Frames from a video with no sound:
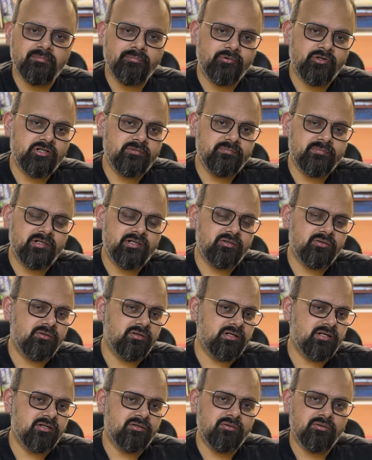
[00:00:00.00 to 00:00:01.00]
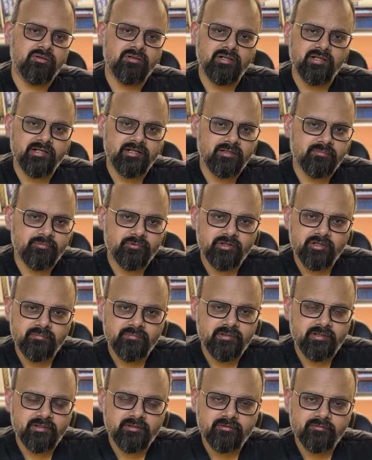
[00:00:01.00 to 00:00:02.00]
appointment or an online
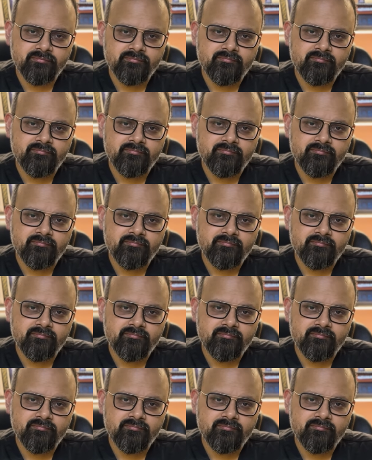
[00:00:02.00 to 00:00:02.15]
appointment.